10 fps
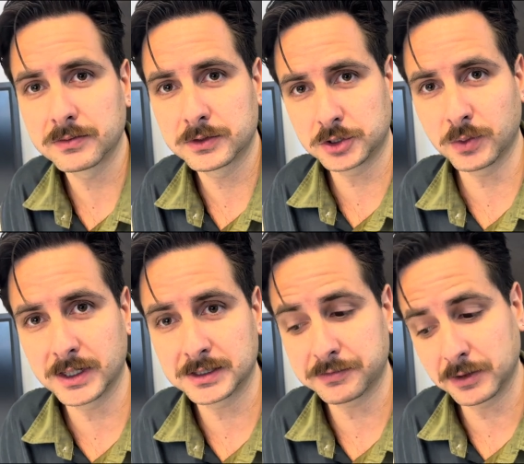to
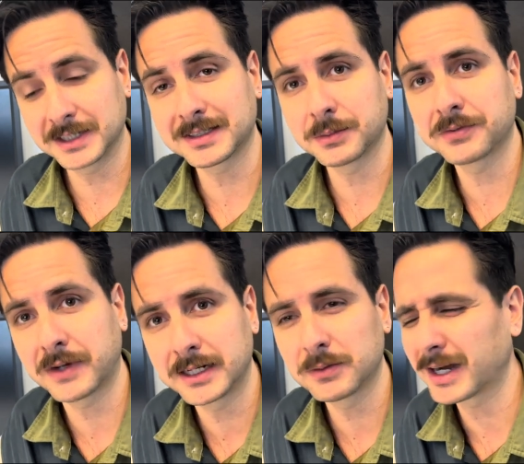us for the
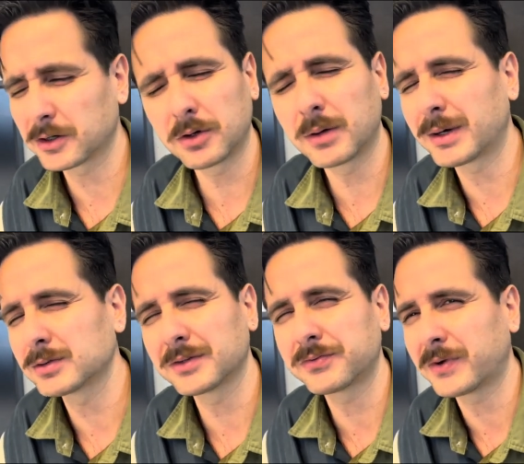semifinal. I don't know
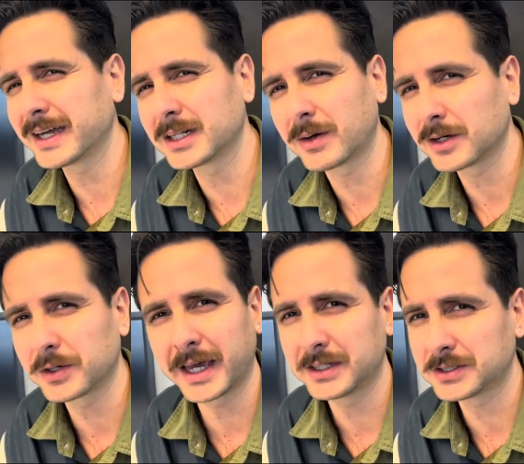about the final
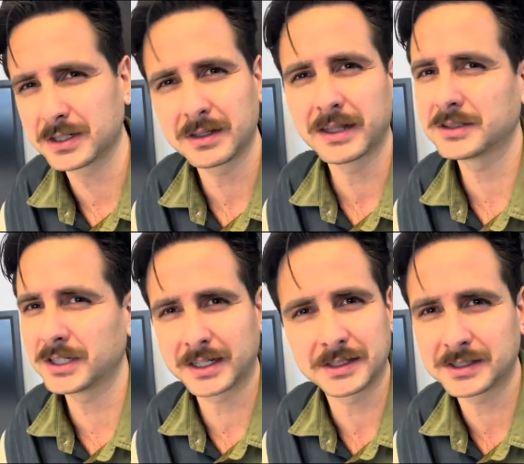allocation and
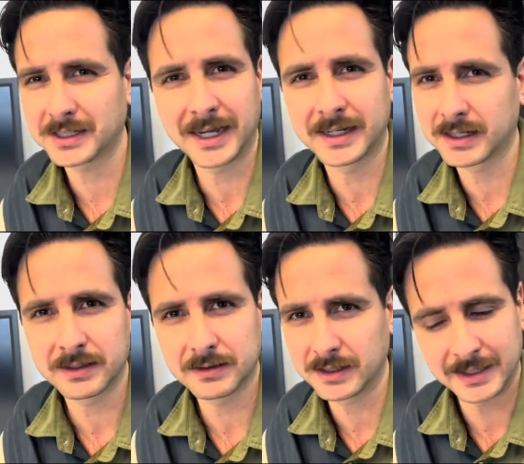ticket selling
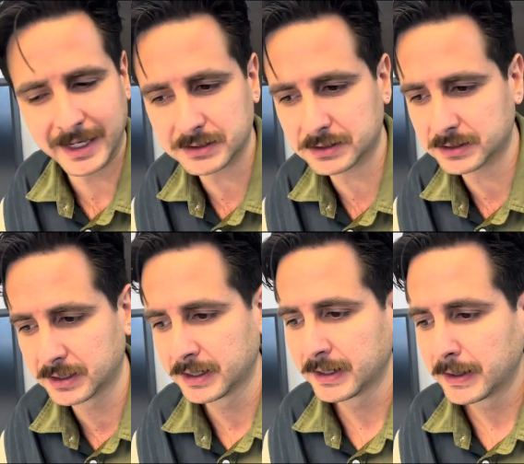yet,
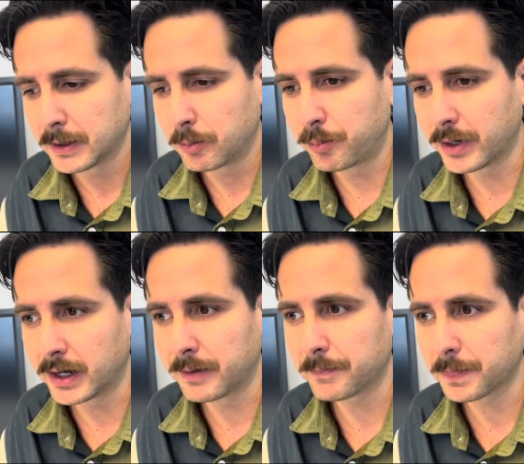
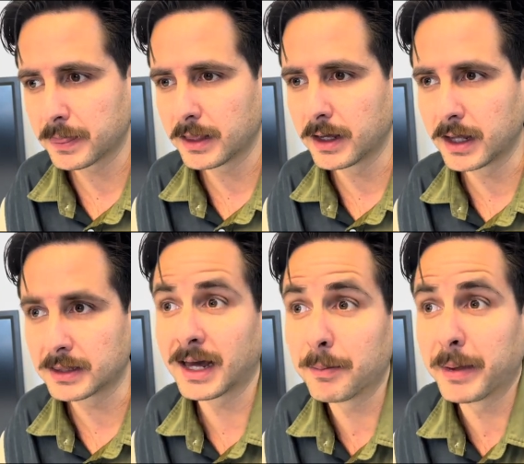but uh,
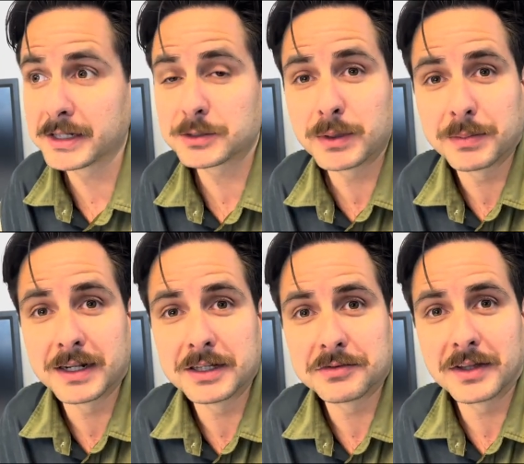that makes me
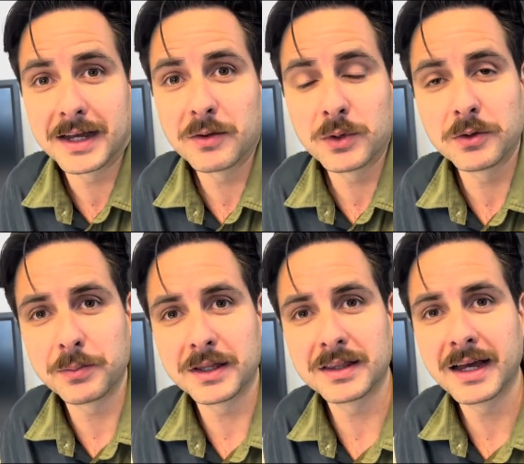believe that we will
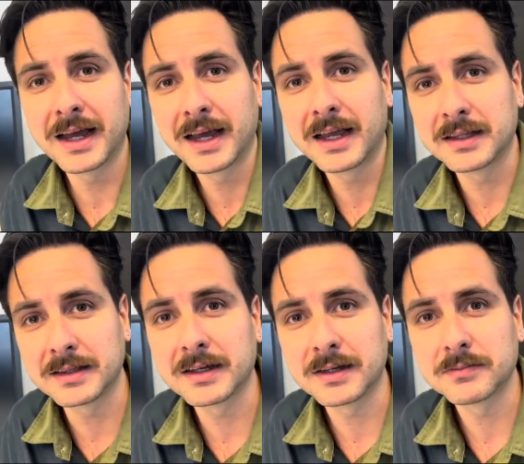be there in
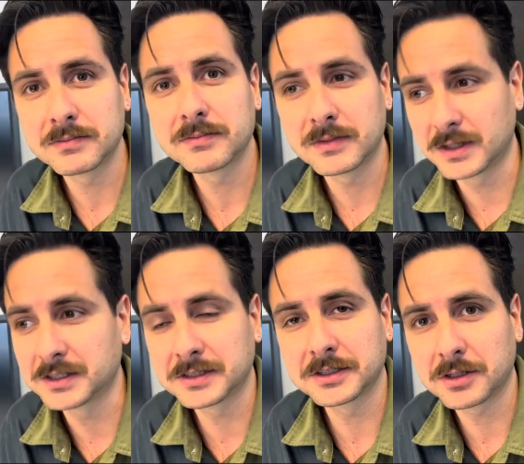the
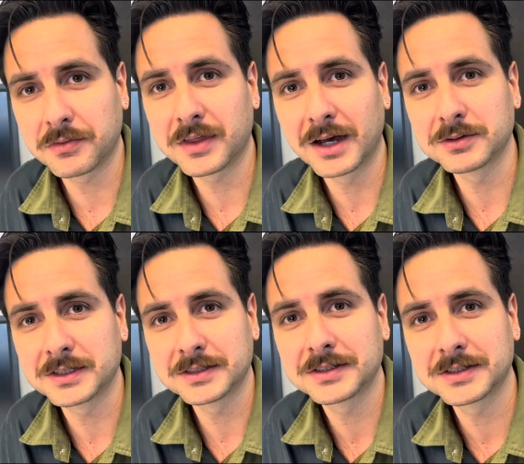dozens of
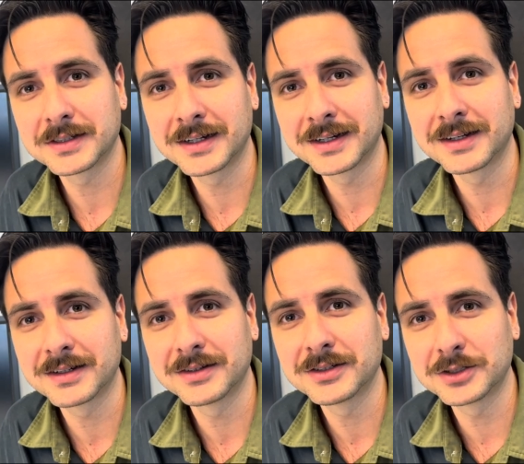thousands uh,
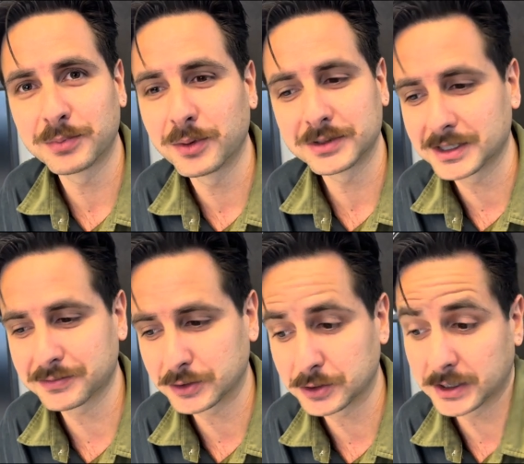supporters
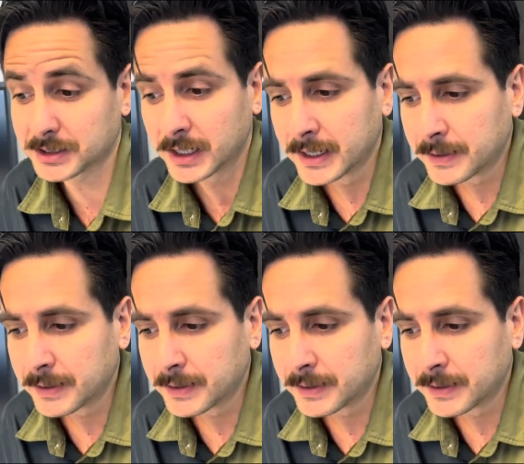for sure. Because